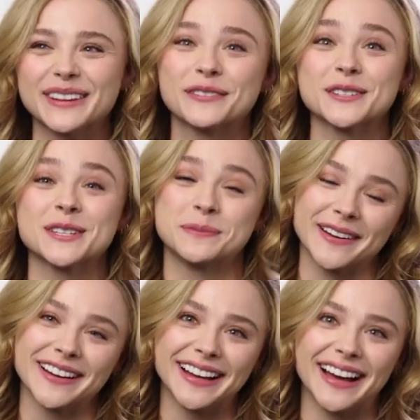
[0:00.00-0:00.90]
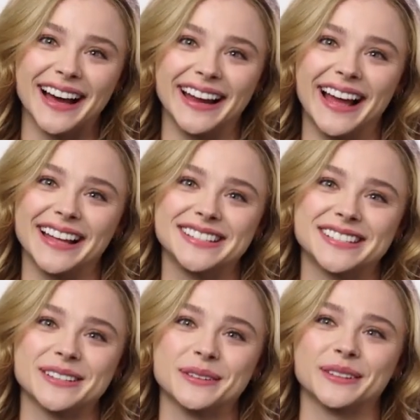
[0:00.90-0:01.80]
Like for Suspiria, I had
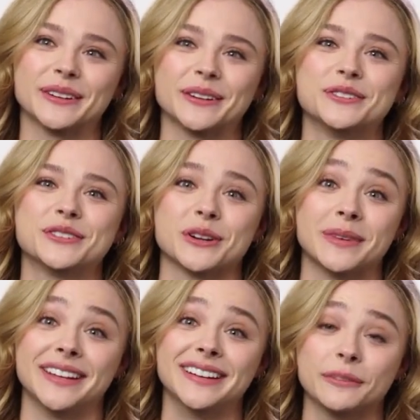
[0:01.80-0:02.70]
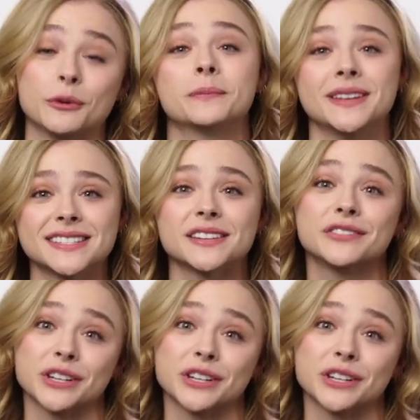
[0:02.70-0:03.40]
to learn German, well, pieces of